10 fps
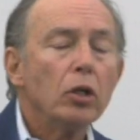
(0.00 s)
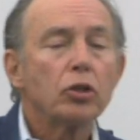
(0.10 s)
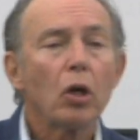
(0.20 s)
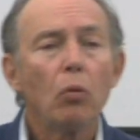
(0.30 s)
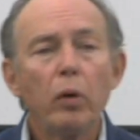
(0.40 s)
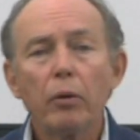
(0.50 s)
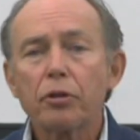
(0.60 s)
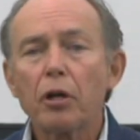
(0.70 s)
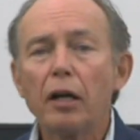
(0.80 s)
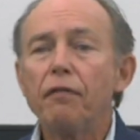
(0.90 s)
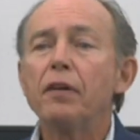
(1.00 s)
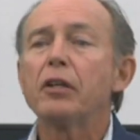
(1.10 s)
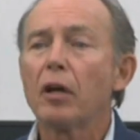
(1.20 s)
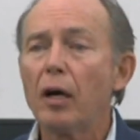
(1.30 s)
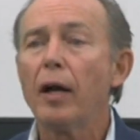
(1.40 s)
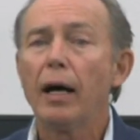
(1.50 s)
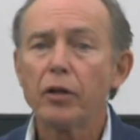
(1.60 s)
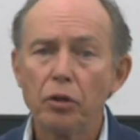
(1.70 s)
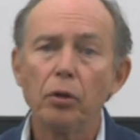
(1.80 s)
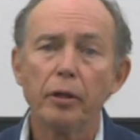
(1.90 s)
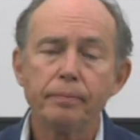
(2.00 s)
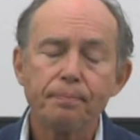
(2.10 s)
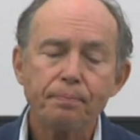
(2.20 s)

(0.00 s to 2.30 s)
So we were trying to figure out how to do it.